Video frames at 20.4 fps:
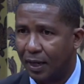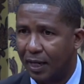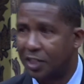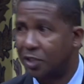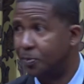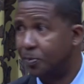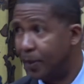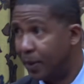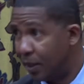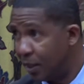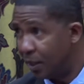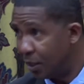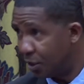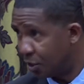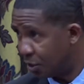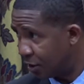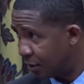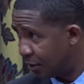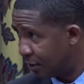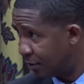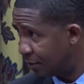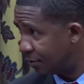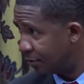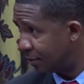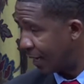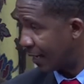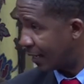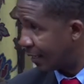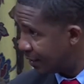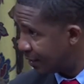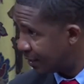explanation,
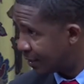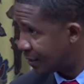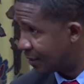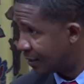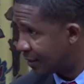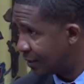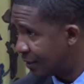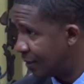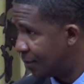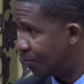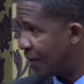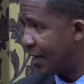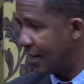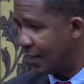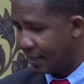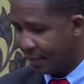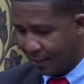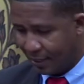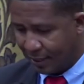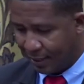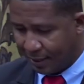at least, provided